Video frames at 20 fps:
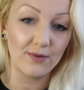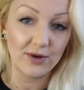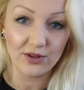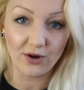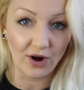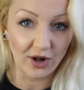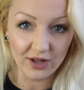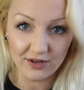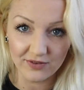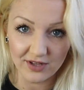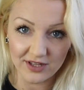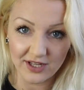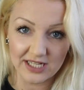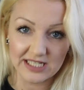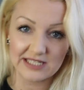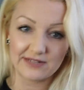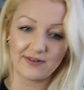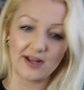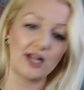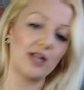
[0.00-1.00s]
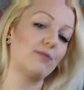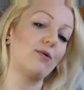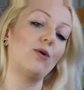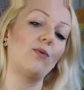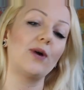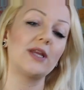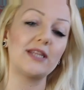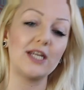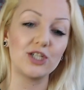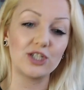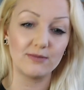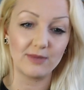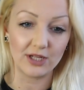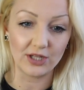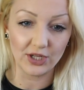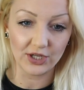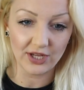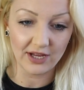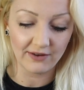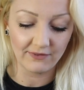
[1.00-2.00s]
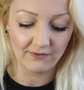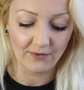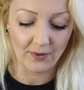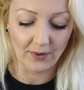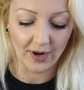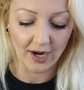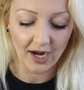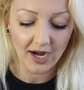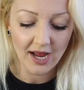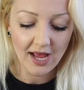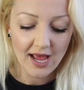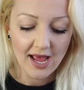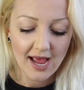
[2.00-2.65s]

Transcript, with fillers: with all of the things available what they should be looking for,